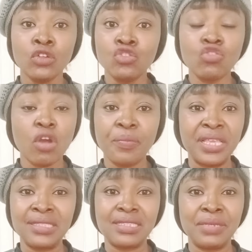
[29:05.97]
Do not
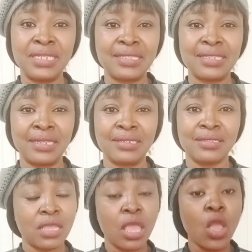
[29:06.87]
be intimidated.
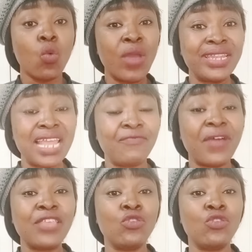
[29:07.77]
Whenever